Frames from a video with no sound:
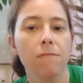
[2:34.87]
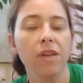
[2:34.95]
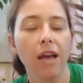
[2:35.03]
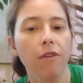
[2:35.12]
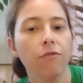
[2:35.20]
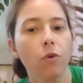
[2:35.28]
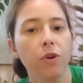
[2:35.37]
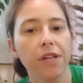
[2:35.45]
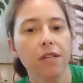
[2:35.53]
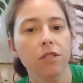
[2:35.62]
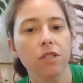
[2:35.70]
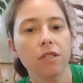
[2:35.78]
yeah,
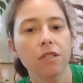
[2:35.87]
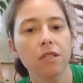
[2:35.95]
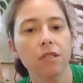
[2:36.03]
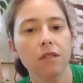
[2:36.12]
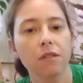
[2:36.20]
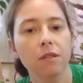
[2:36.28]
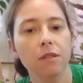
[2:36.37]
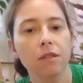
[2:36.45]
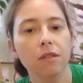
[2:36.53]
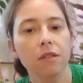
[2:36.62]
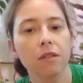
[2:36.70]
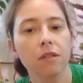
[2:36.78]
40 inches,
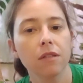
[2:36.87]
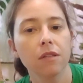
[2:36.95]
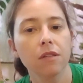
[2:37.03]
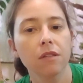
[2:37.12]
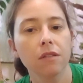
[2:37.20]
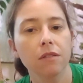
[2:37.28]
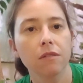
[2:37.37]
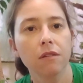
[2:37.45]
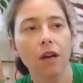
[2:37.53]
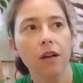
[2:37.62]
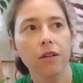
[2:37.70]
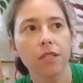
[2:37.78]

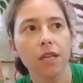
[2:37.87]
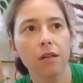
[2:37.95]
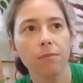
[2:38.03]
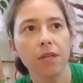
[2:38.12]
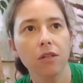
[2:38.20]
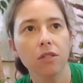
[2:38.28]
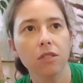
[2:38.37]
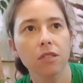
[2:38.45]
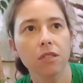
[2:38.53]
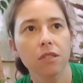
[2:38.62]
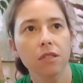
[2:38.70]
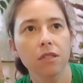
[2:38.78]
100 centimeters,